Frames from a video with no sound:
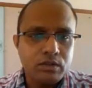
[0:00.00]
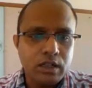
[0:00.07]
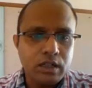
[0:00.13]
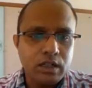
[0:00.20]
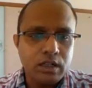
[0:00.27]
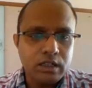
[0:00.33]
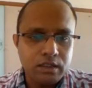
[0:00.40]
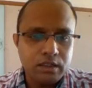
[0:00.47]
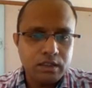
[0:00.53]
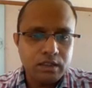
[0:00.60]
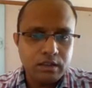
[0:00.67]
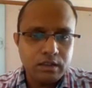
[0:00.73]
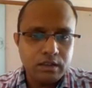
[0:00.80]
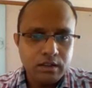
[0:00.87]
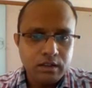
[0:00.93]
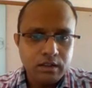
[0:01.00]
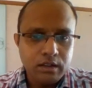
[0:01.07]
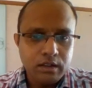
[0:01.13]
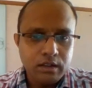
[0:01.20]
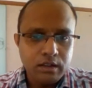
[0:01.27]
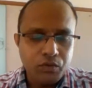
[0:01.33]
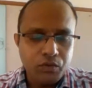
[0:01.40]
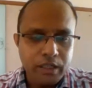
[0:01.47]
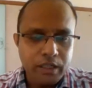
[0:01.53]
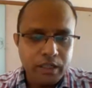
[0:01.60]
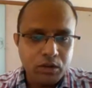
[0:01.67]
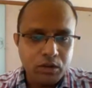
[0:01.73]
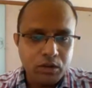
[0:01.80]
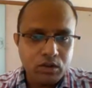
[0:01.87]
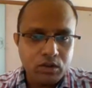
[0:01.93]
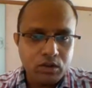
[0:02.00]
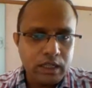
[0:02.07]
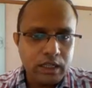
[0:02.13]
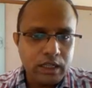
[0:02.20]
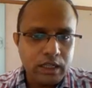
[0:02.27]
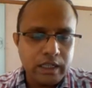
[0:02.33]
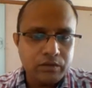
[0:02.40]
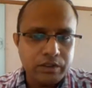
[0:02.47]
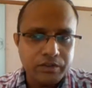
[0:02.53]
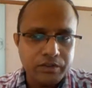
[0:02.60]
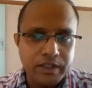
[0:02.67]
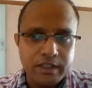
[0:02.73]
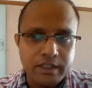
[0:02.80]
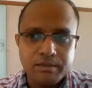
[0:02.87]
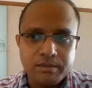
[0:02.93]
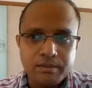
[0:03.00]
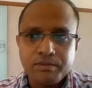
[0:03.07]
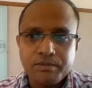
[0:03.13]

Otherwise, we'll meet tomorrow at 10:50.